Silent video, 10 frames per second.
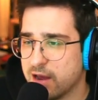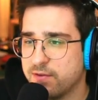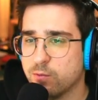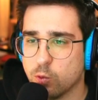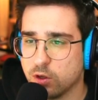
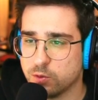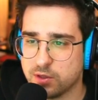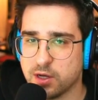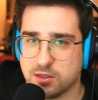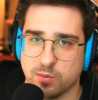worked with
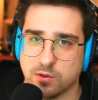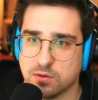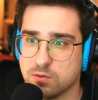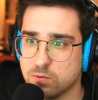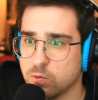
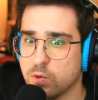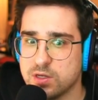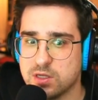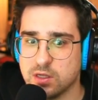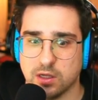customers
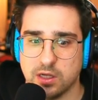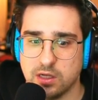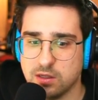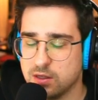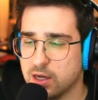
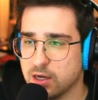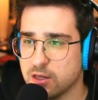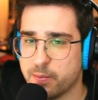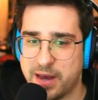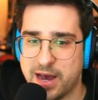recently and in
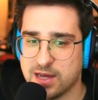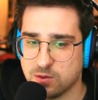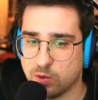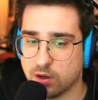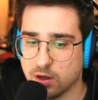the past
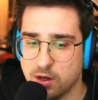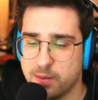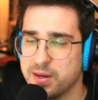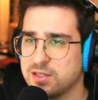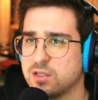where
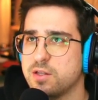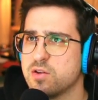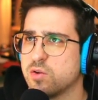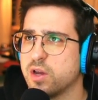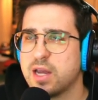basically they
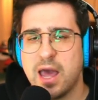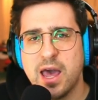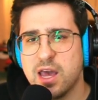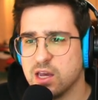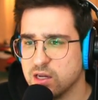were like,
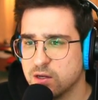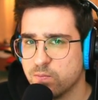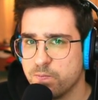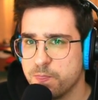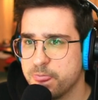hey,
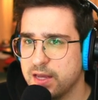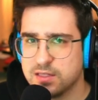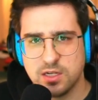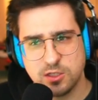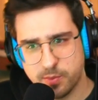
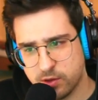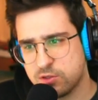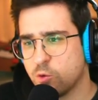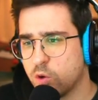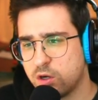isn't it supposed
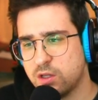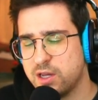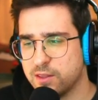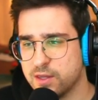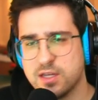to work
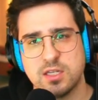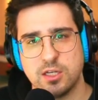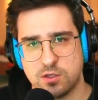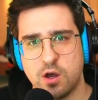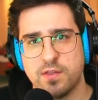like this? I
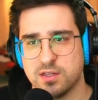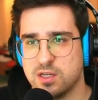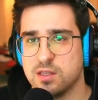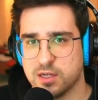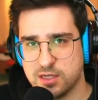saw this
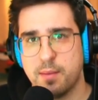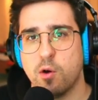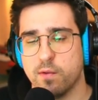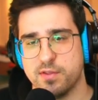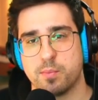in the
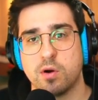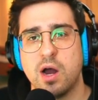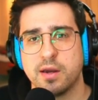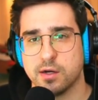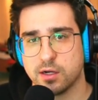demo of the
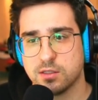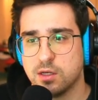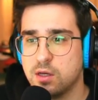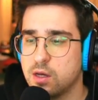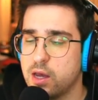product.
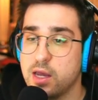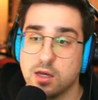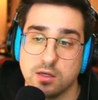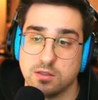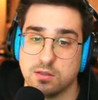
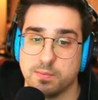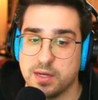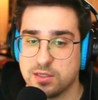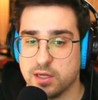And basically I